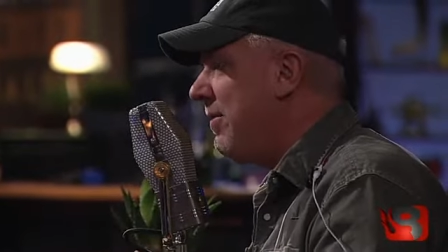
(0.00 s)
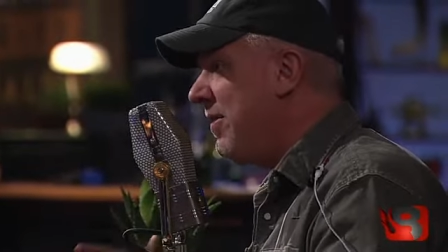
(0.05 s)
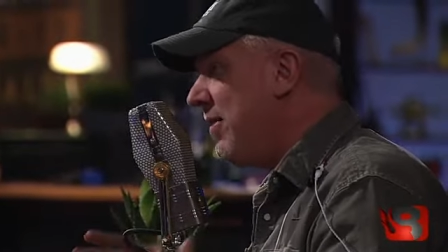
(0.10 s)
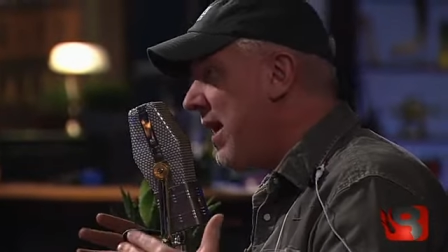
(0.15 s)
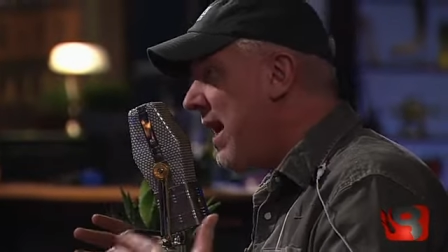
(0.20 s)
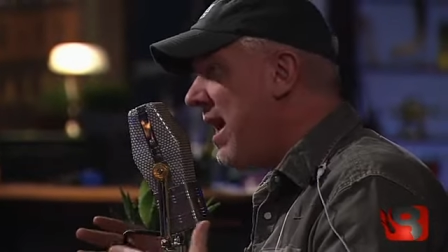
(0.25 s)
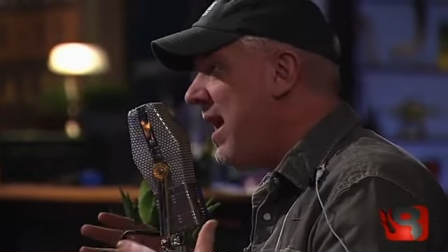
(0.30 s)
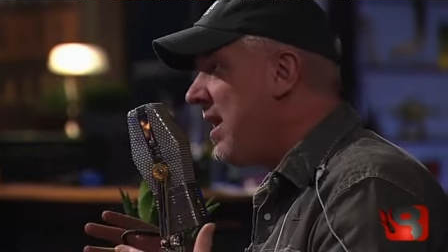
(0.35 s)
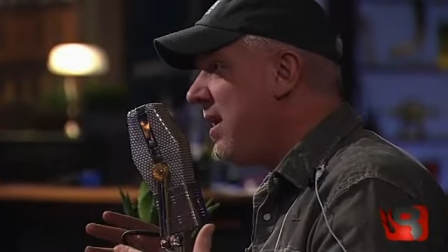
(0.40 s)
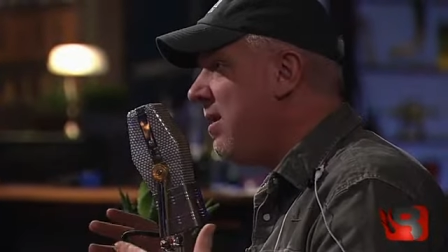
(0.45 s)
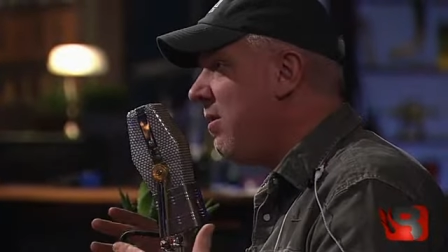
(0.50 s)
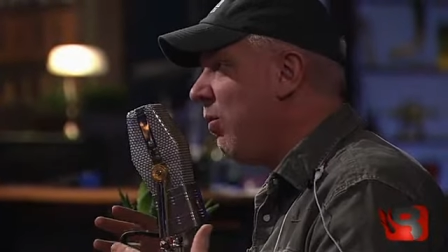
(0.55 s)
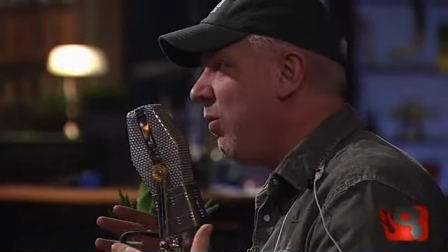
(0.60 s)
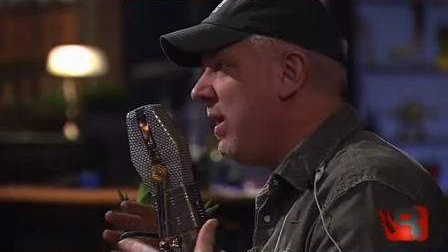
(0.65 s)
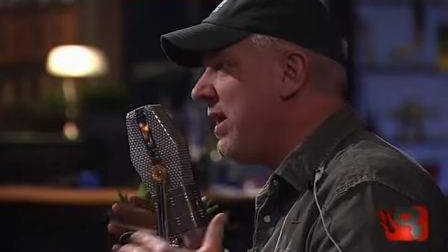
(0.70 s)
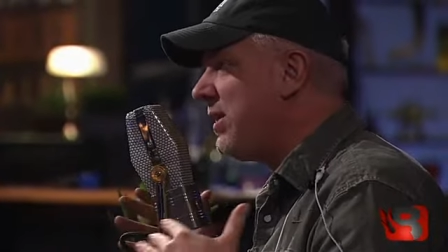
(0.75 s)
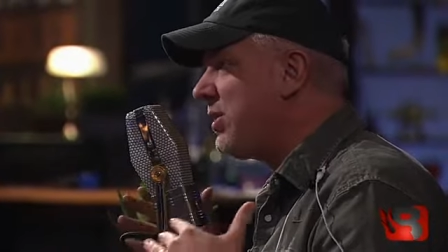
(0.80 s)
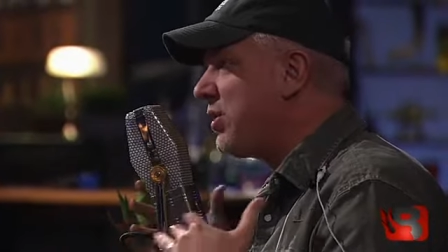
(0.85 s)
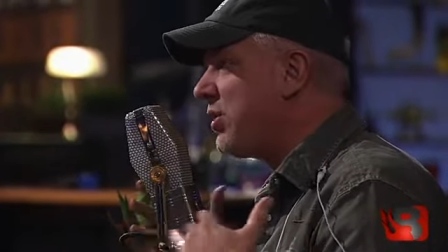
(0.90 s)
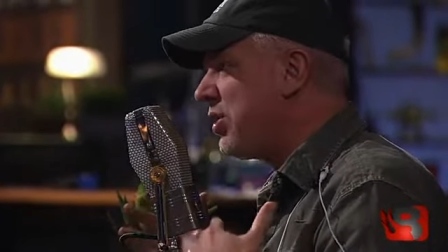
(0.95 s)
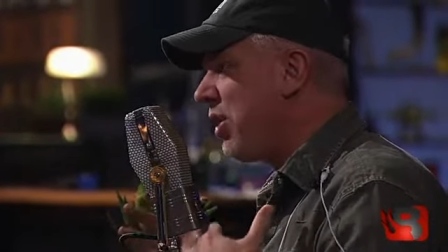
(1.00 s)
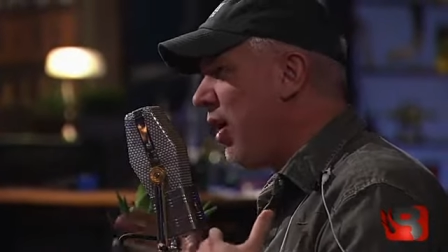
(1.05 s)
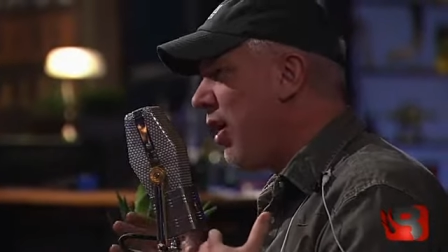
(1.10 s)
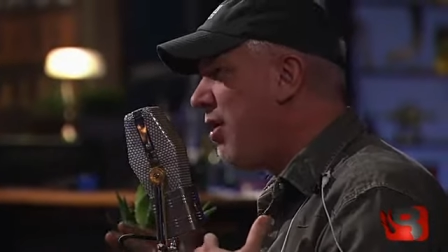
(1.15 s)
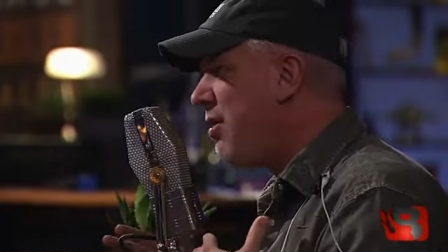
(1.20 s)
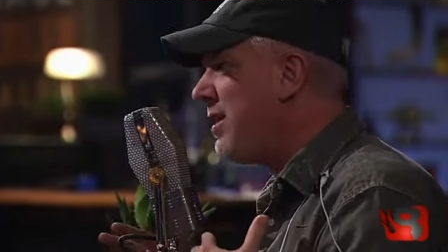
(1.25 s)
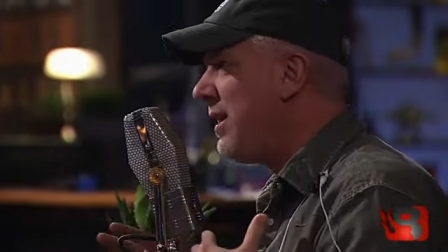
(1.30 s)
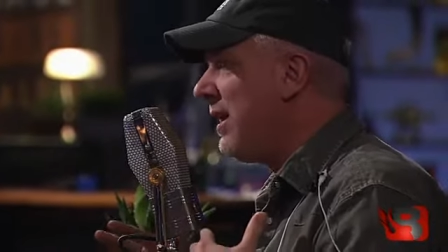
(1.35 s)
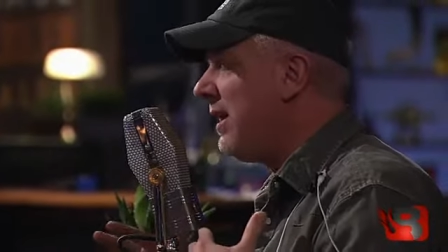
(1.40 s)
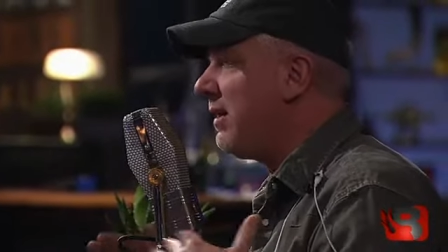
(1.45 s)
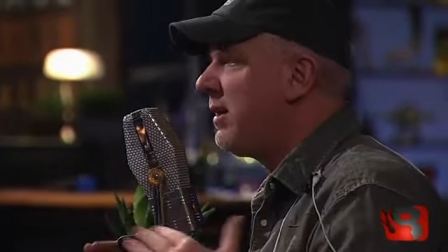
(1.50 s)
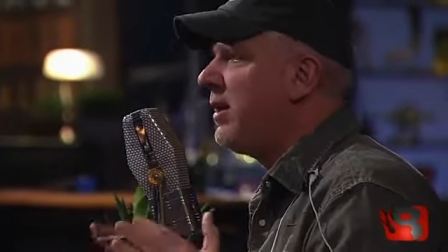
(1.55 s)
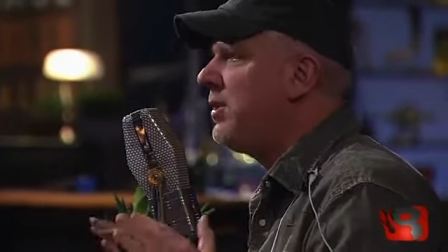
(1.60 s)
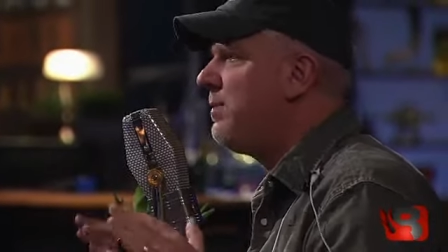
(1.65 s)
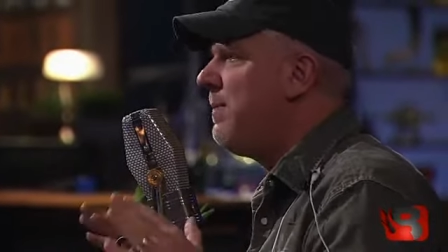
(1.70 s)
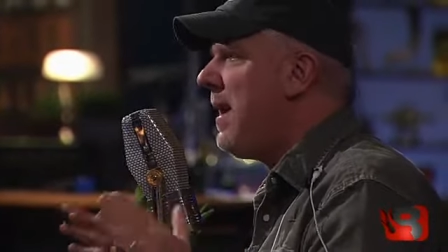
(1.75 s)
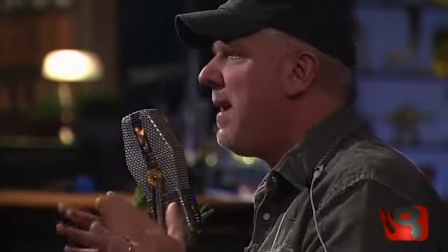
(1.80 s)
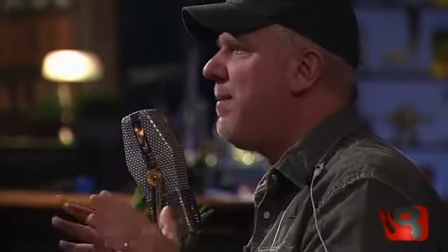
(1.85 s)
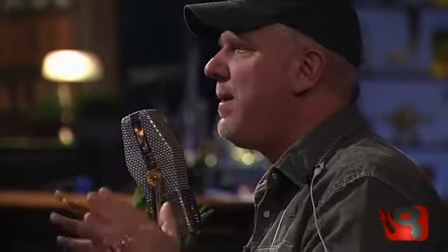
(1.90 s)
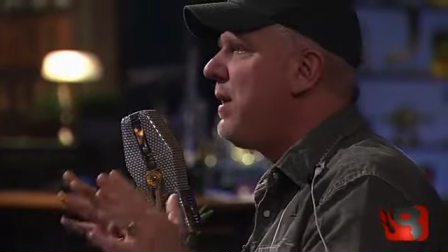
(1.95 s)
Then, when it's targeted,
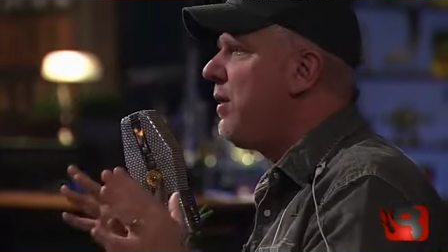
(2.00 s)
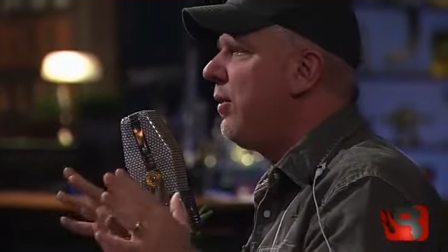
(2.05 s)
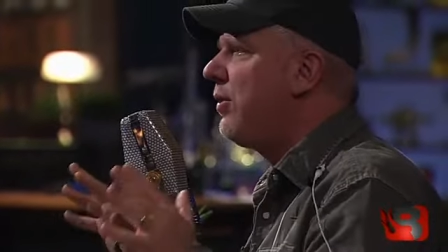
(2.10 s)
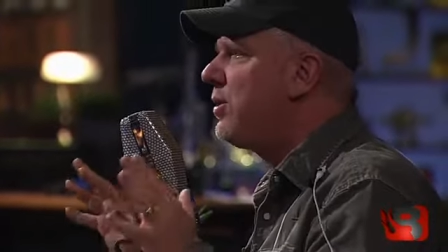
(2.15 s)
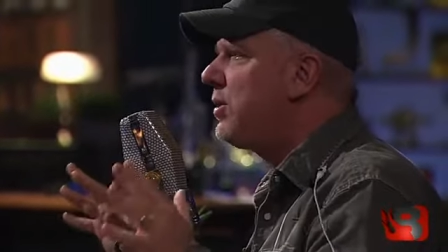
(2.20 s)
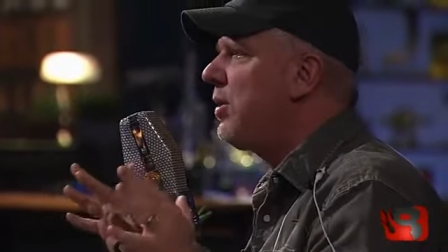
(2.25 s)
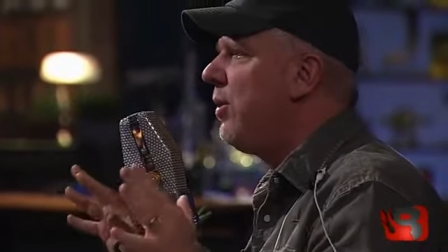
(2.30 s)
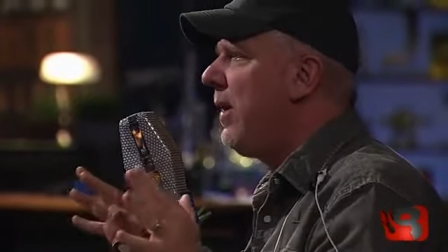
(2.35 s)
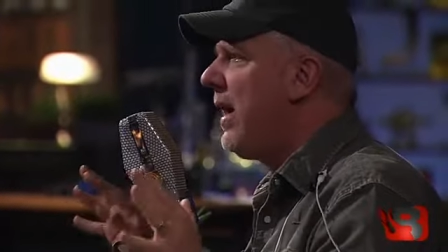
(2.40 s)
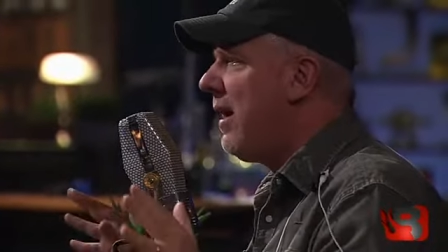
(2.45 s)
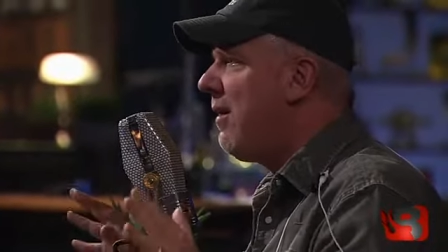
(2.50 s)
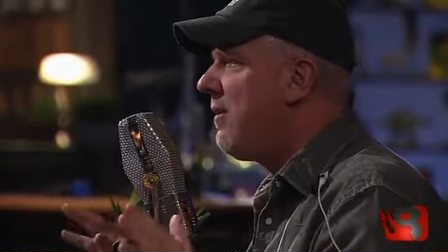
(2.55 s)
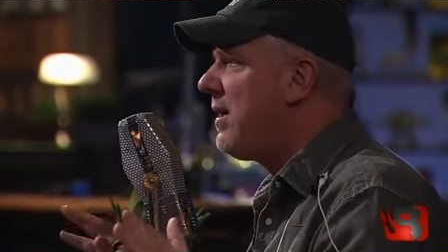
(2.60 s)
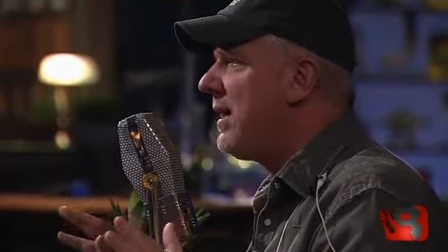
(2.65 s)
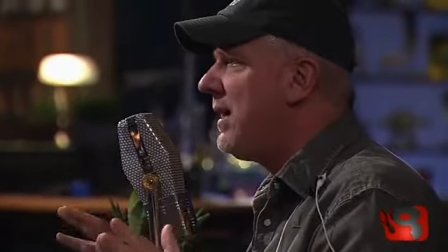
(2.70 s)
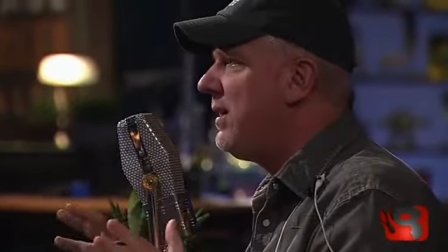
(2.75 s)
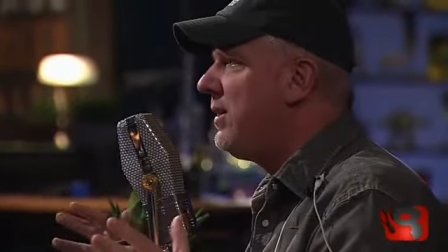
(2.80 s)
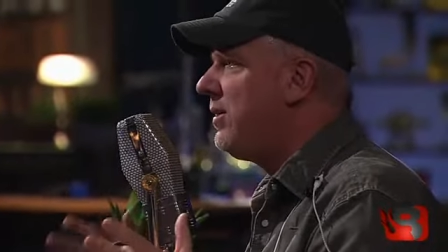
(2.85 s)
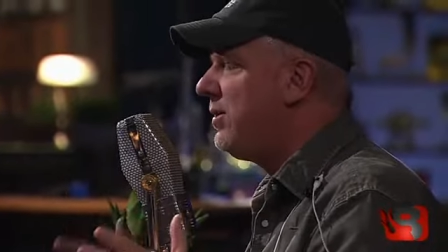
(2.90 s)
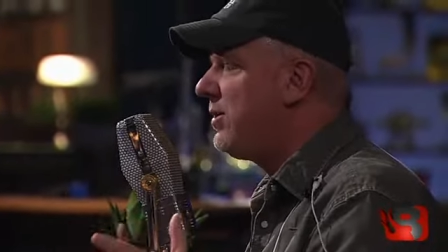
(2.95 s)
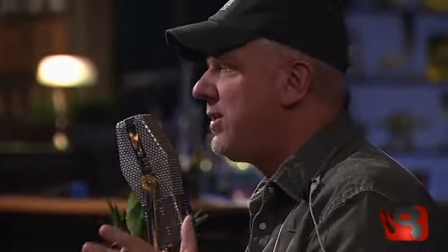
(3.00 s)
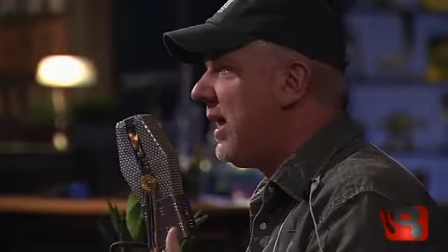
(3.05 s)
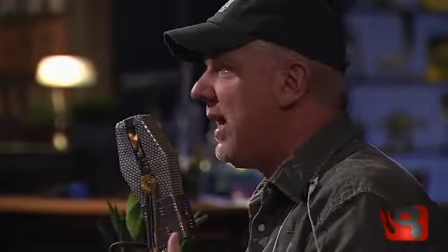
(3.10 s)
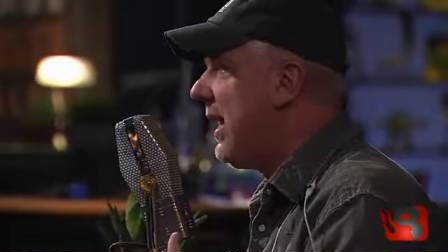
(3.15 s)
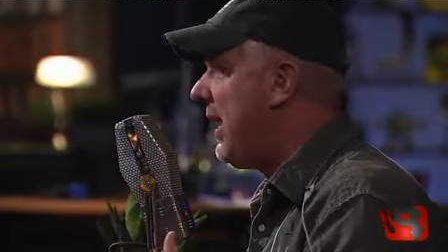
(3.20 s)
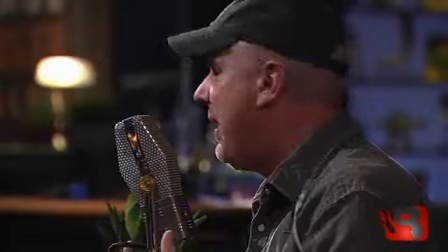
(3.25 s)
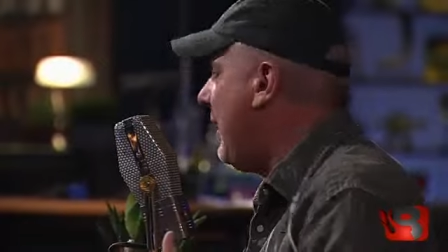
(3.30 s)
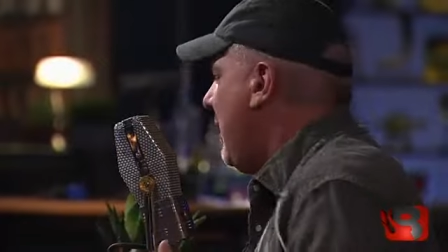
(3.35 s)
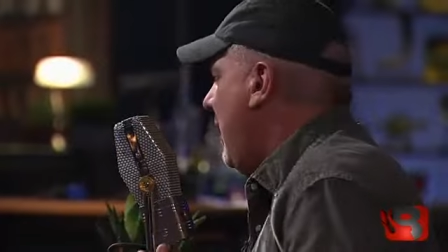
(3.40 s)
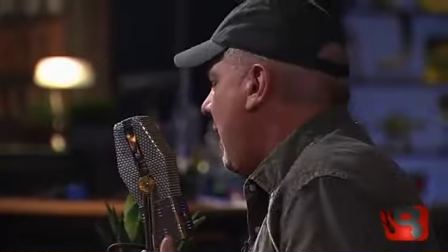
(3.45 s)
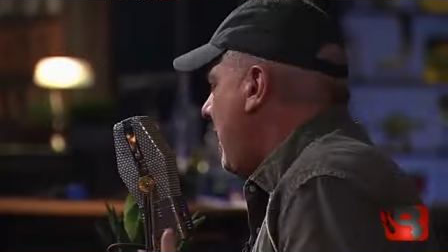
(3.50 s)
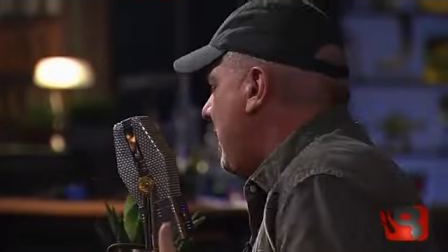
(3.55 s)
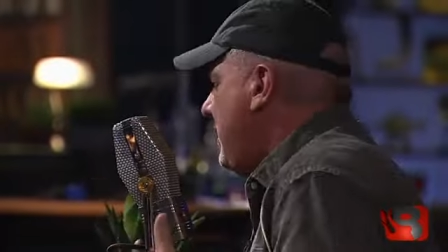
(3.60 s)
because maybe you're so arrogant, you say,